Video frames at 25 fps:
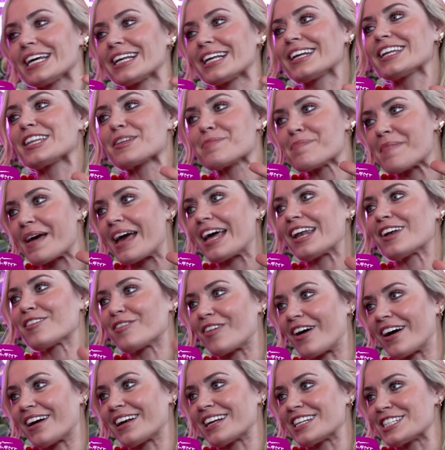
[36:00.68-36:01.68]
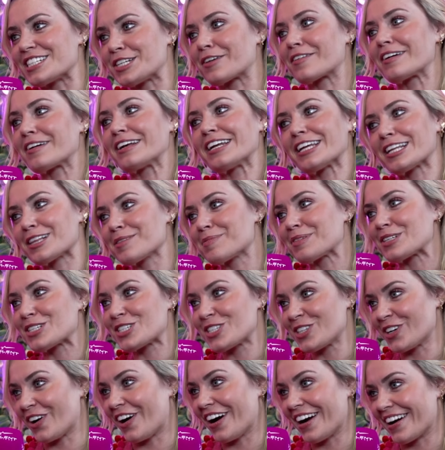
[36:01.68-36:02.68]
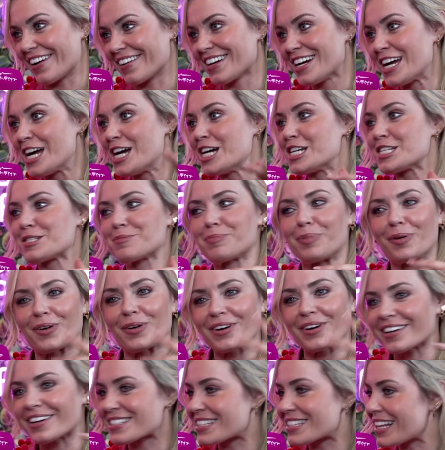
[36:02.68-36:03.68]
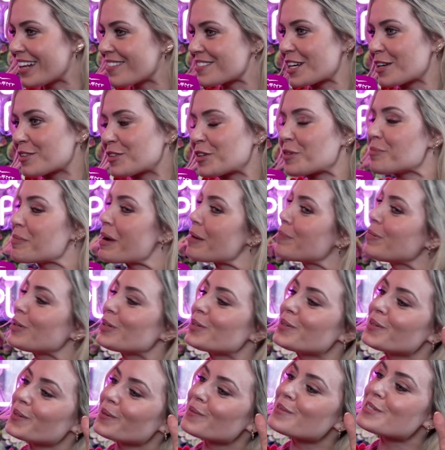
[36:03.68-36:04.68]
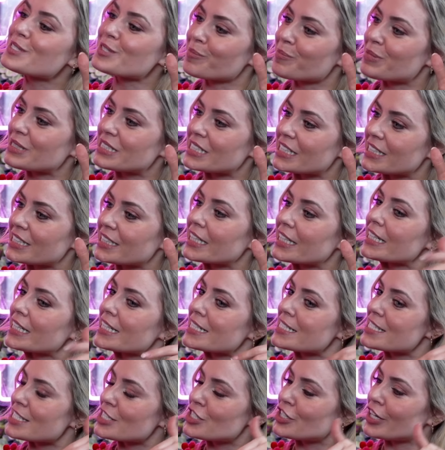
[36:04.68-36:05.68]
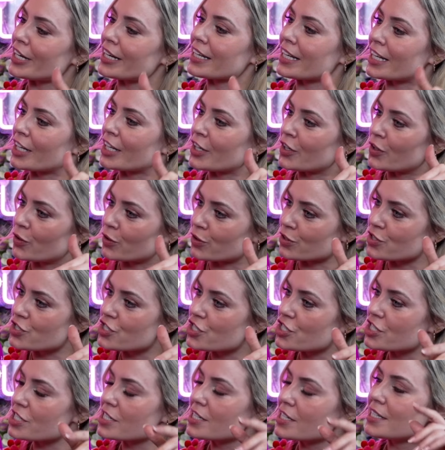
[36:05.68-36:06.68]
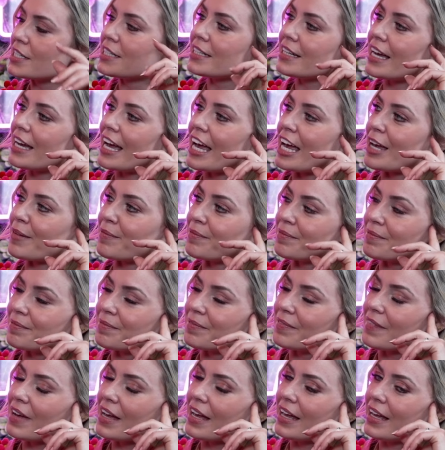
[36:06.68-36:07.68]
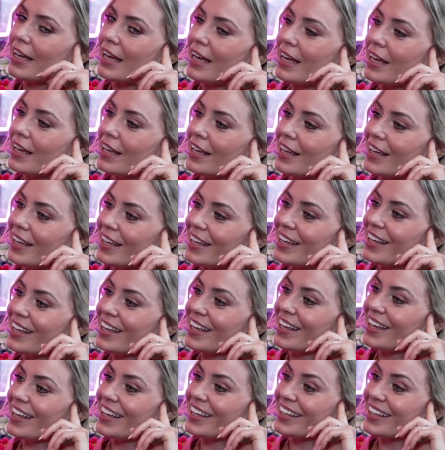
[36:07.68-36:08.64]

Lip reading: the men of Ireland, you're a little bit shyer to put yourselves out there. Maybe you know somebody that needs a gentle nudge. Who has a bit of road frontage.